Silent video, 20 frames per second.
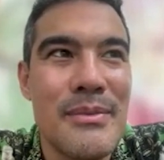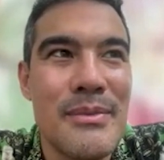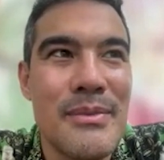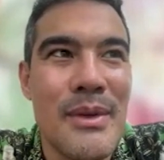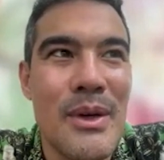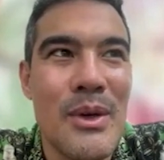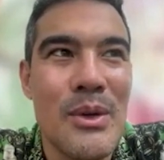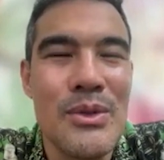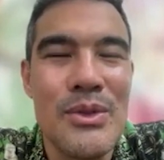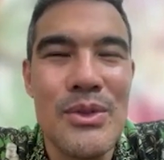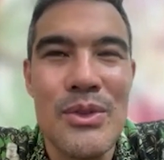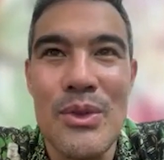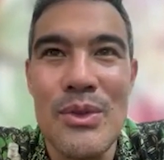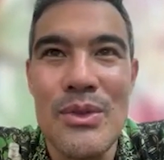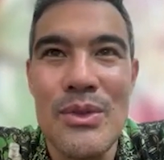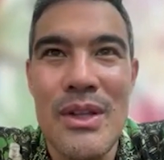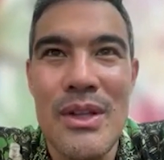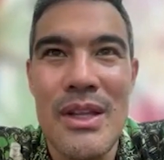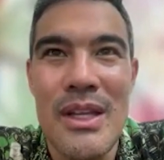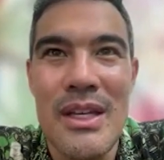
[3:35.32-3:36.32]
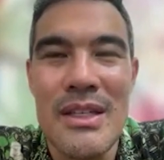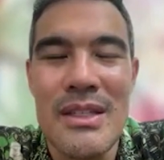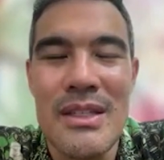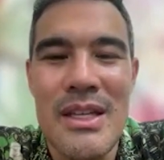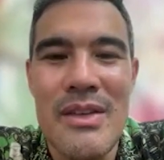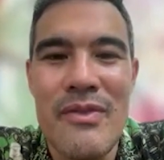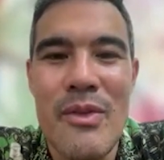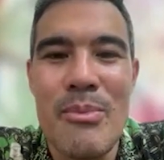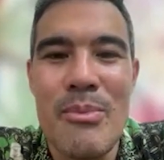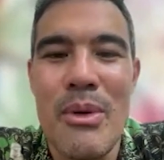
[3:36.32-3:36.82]
all sorts of things,
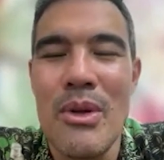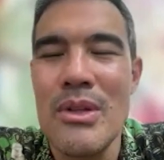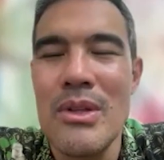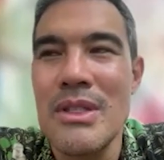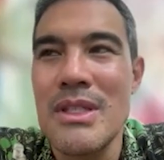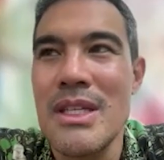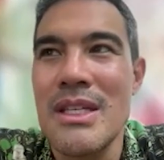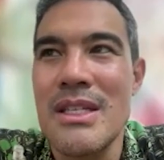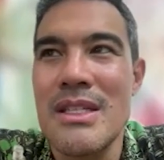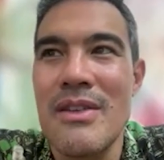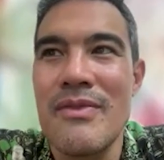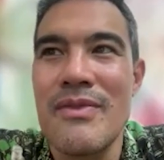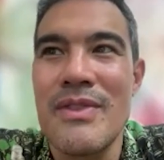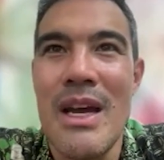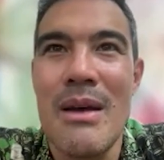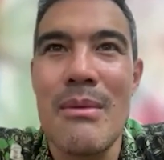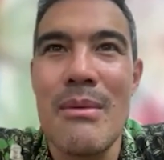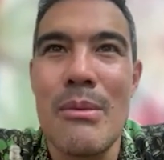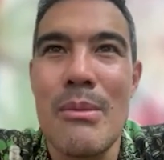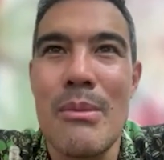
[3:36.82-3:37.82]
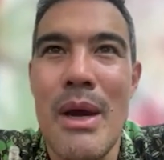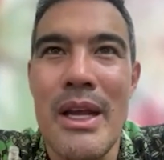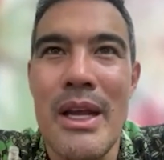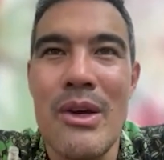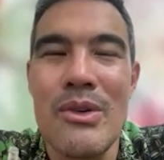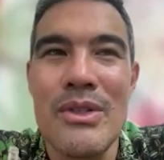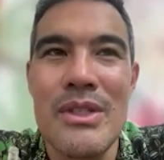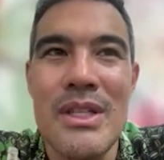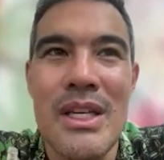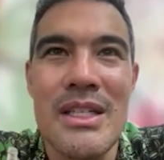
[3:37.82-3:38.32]
even politics I've dabbled my
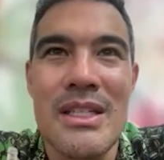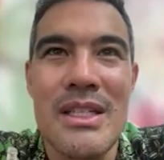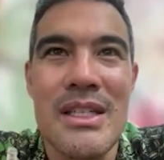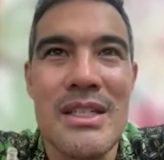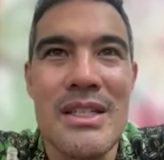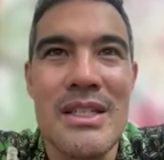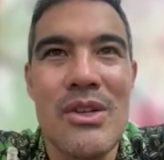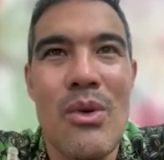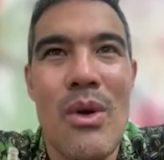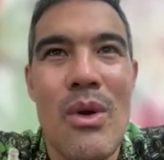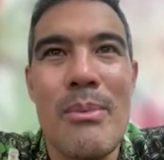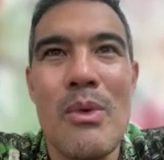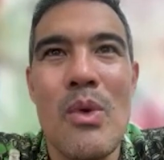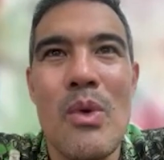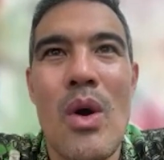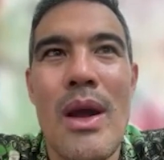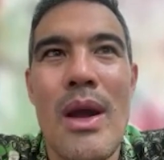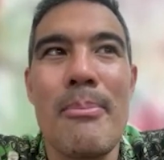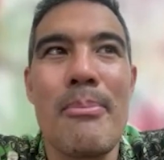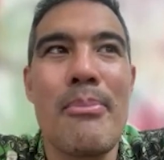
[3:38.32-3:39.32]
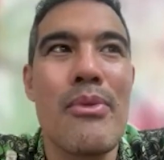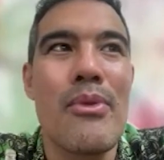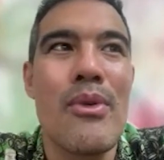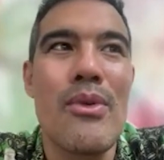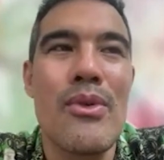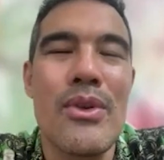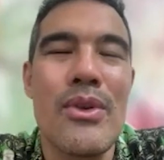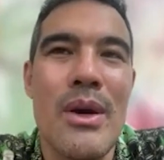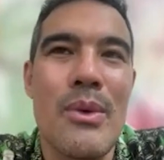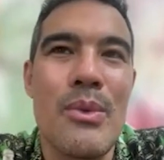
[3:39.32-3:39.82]
content in. So I'm quite
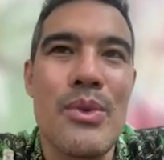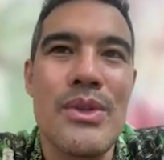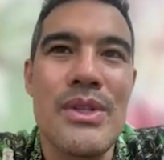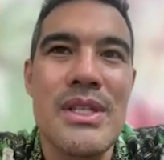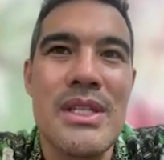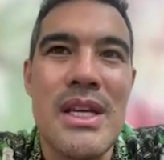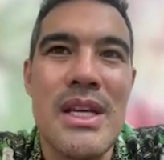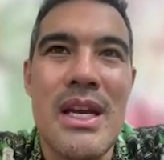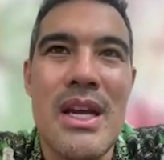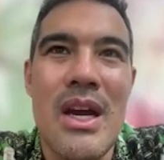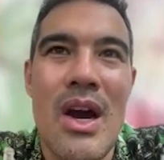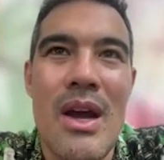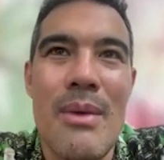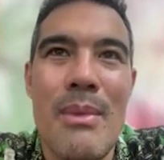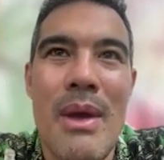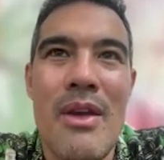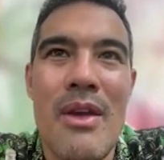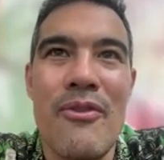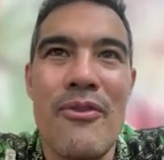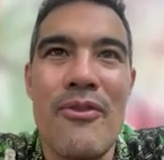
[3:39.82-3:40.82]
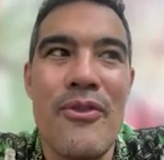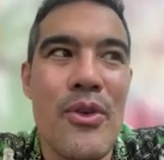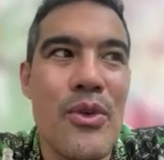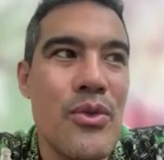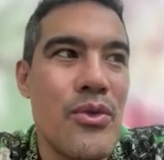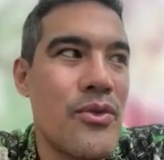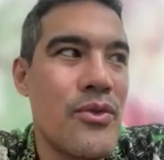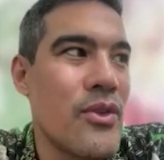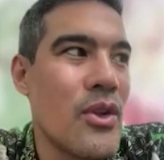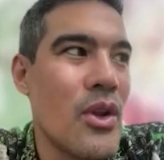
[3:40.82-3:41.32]
broad. I wouldn't say I'm a
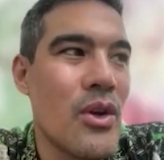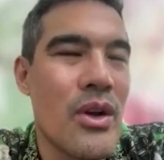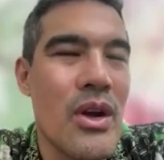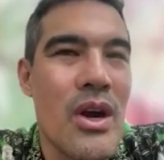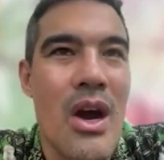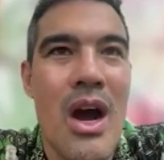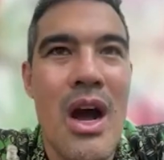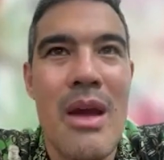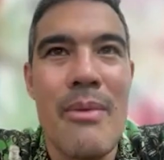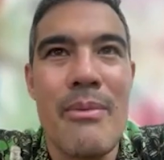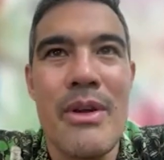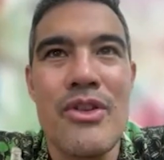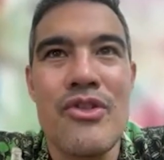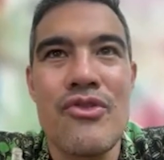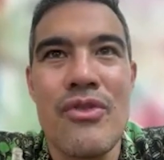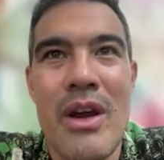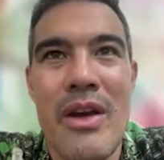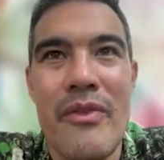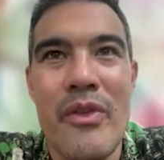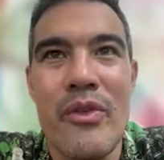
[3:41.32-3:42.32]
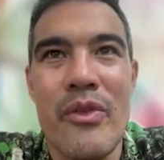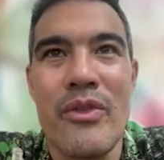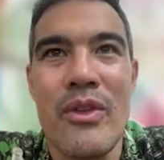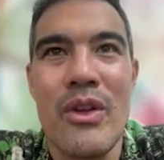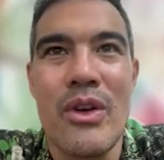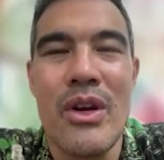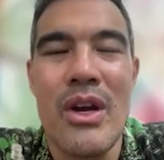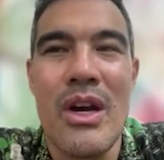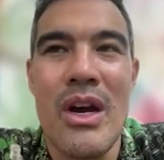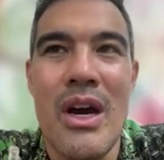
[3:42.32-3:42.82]
food vlogger. I'm a travel
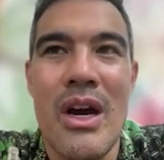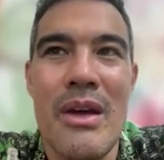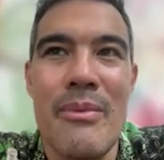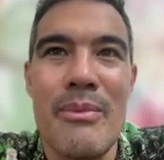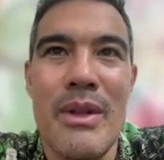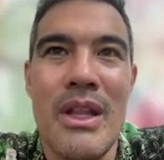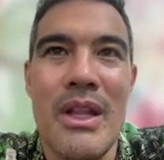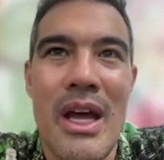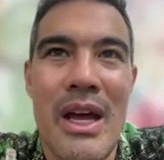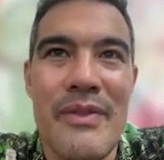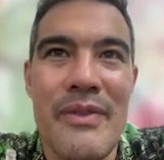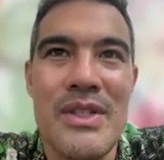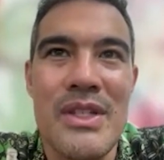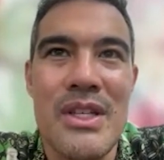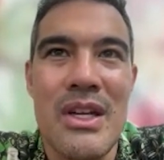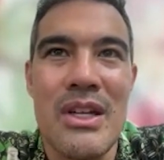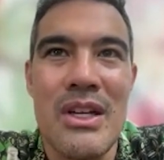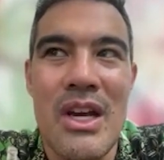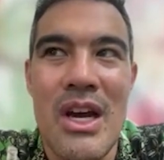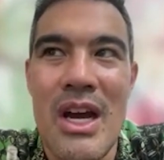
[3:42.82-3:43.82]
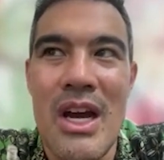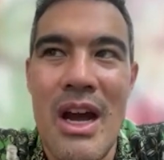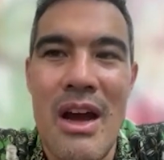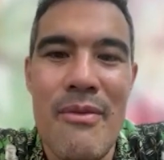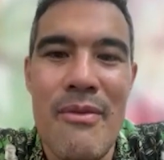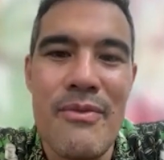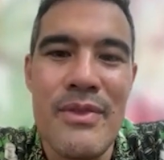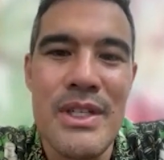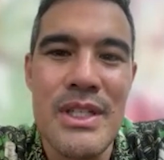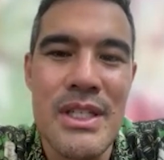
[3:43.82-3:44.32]
vlogger. I'm a lifestyle guy.
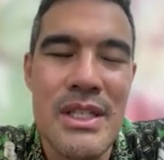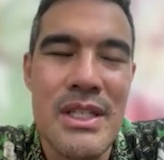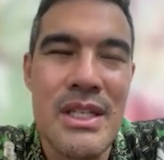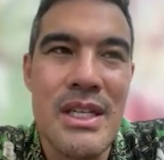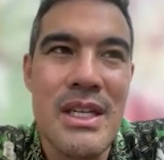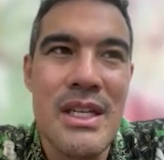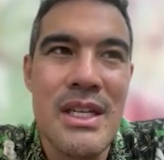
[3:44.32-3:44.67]
I'm just,